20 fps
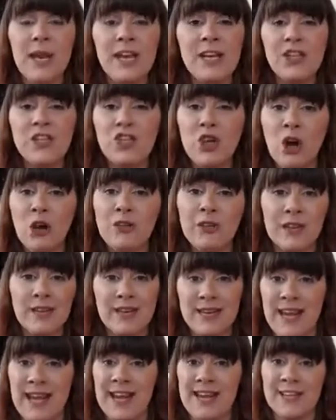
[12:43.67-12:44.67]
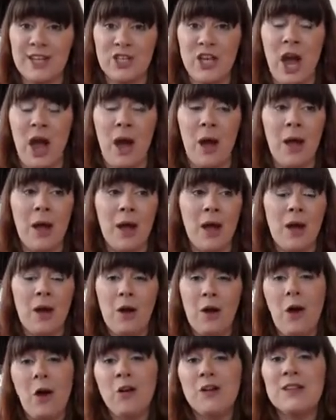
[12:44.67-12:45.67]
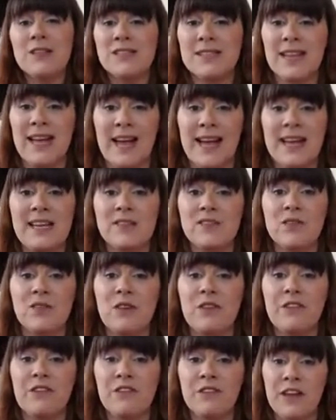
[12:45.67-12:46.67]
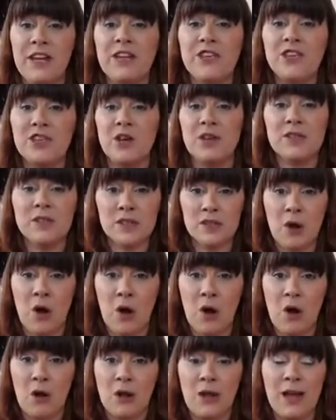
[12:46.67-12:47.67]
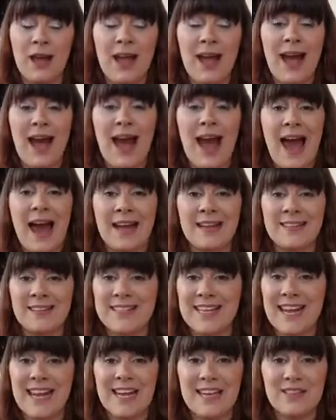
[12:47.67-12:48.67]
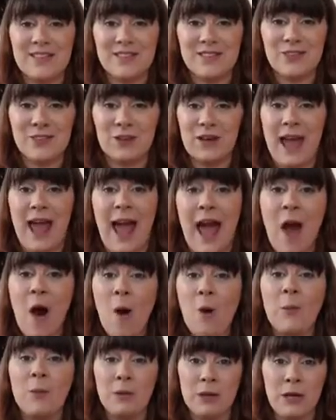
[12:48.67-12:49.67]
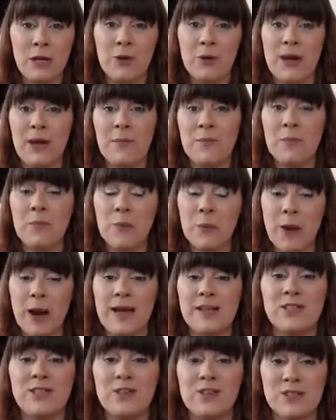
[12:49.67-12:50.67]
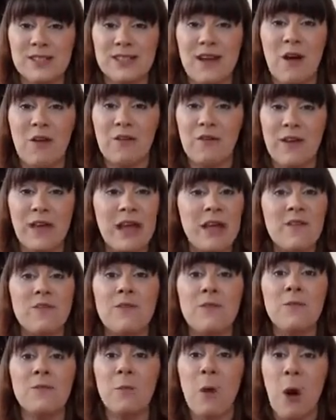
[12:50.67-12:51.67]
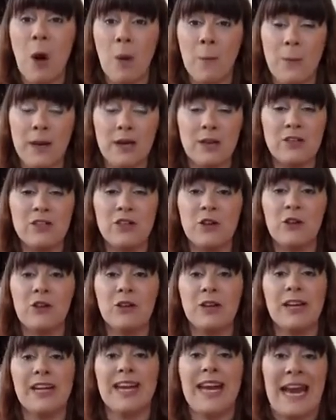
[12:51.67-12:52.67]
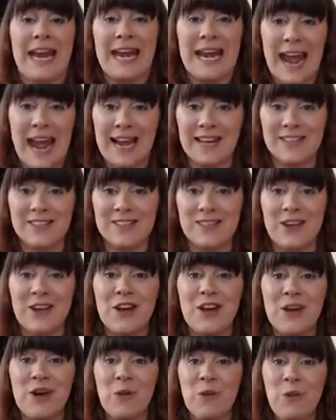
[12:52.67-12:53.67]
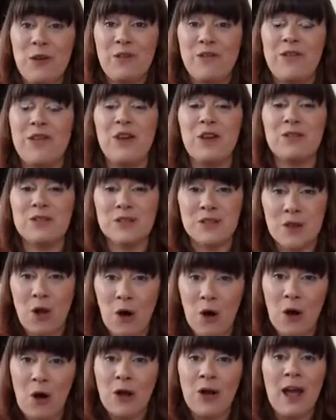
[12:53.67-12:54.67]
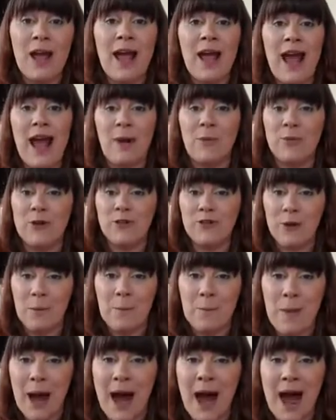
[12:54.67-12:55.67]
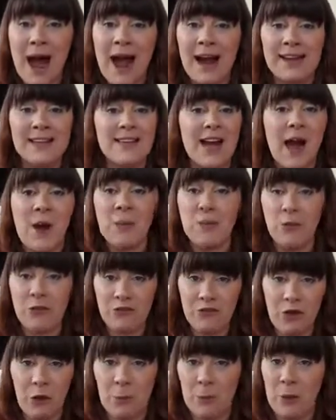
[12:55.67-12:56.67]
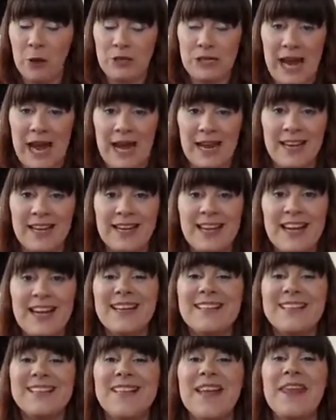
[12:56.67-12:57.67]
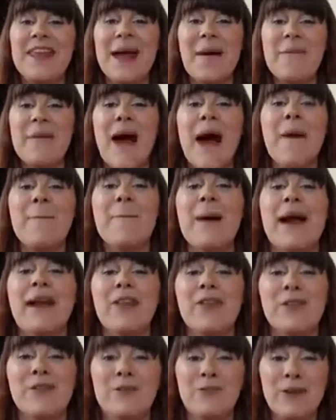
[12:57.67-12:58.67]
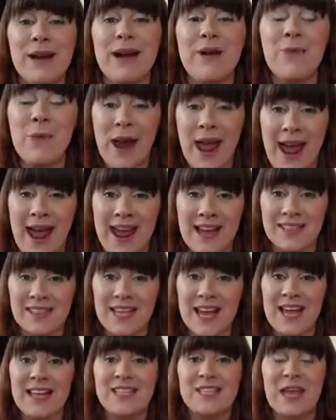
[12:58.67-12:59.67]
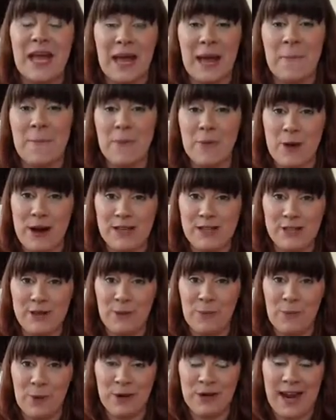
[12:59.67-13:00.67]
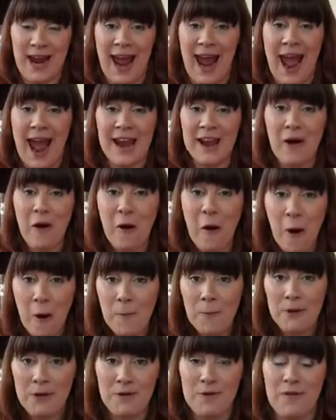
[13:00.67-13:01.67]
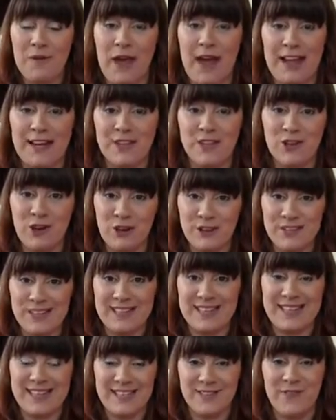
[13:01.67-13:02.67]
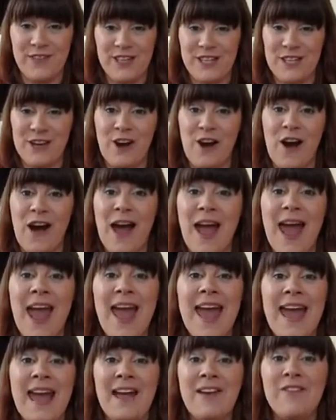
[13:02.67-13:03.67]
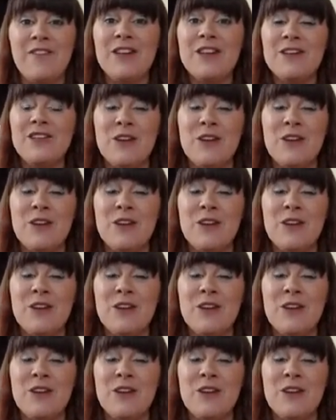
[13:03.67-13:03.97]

enjoy the nature. Honestly, it's going to feed your soul, and it's going to help you embrace yourself even more, because you're going to connect with your soul and with your mind and with your body. So them are my 3 ways to embrace your body. I hope you've enjoyed this video. If